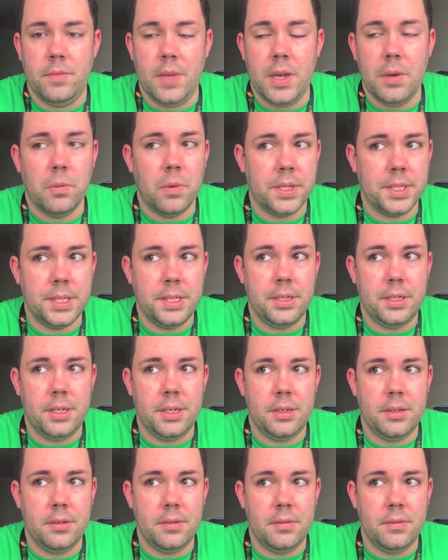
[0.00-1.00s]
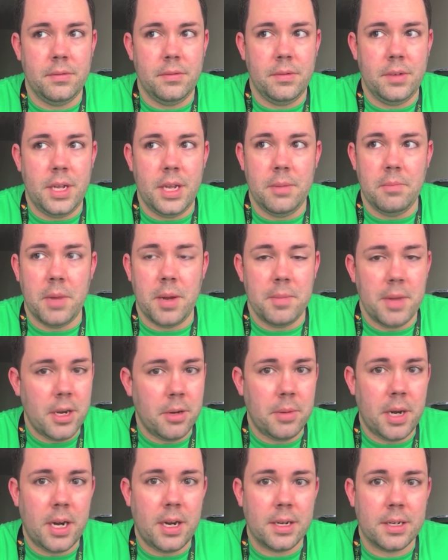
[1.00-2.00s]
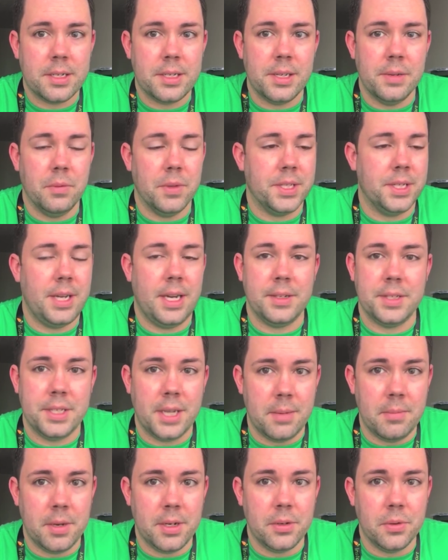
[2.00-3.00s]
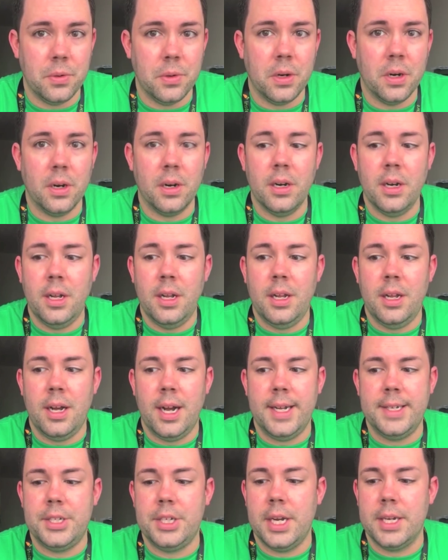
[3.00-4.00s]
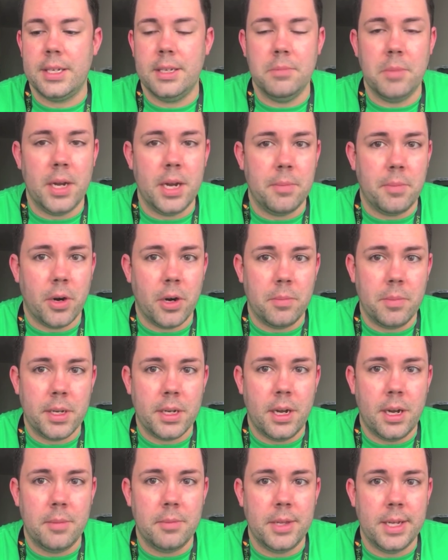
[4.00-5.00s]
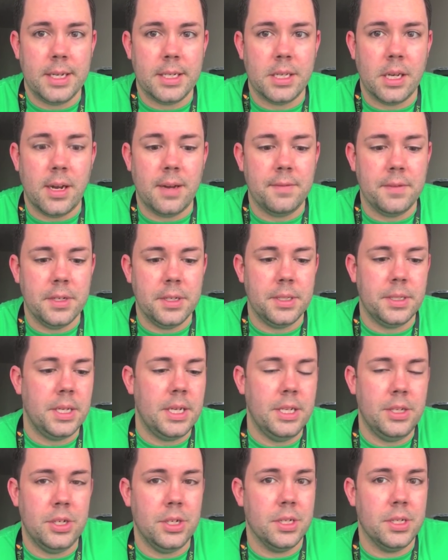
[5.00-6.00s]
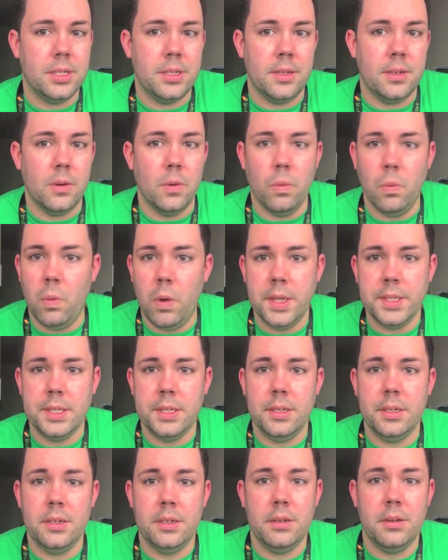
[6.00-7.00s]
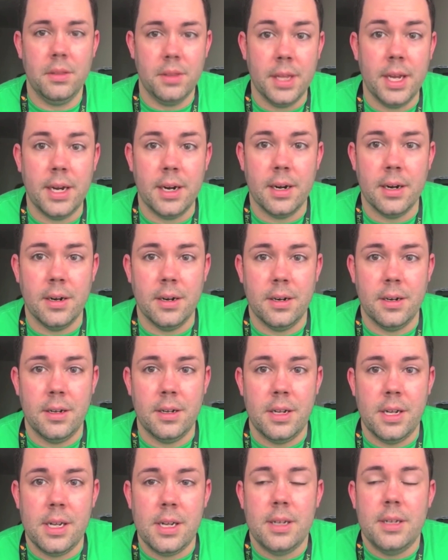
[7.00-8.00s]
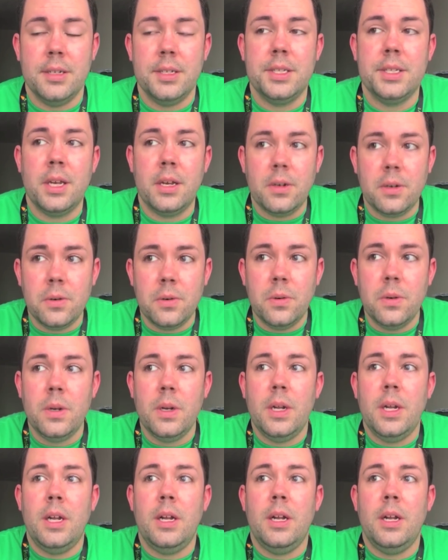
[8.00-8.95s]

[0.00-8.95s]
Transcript: It wasn't in my mailbox. It wasn't outside my door. I checked in my apartment complex office. It just wasn't there. So